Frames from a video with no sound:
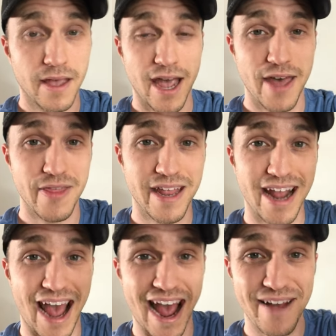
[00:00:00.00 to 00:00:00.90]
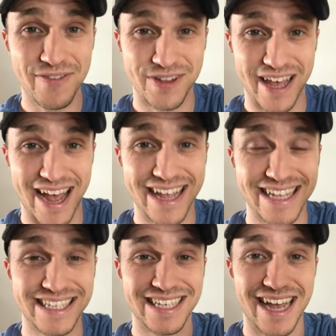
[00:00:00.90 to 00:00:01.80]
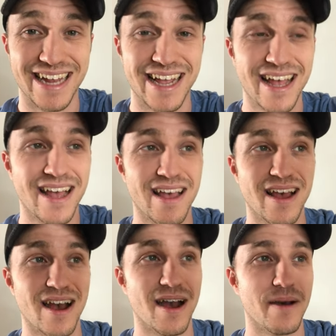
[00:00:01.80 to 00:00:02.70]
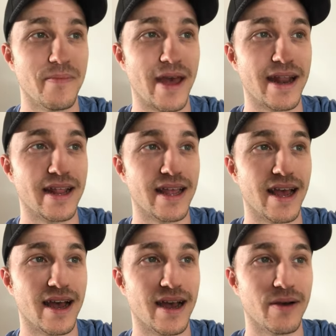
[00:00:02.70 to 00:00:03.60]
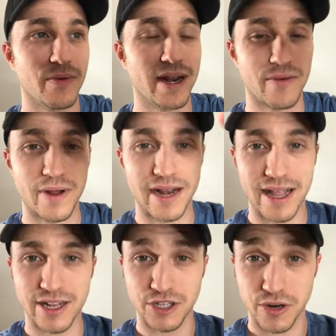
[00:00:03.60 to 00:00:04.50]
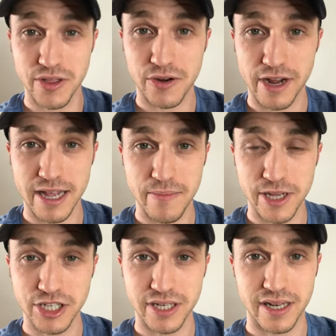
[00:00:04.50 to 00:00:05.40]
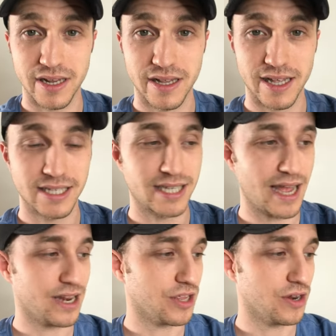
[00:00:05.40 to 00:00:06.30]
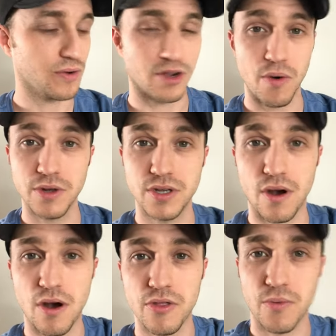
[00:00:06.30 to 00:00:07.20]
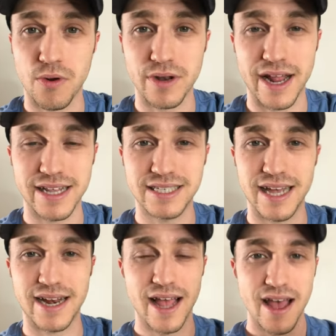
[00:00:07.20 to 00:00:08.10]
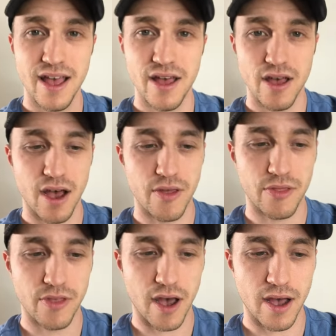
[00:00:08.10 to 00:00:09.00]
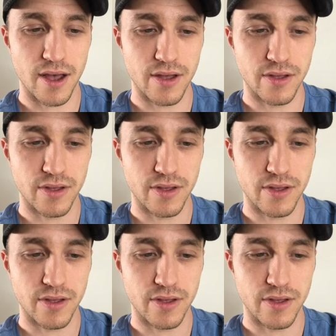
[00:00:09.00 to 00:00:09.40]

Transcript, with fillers: And then after that, he said um, that uh, when, when during the Great Commission, he said, you know, go into all the world. And he said, uh,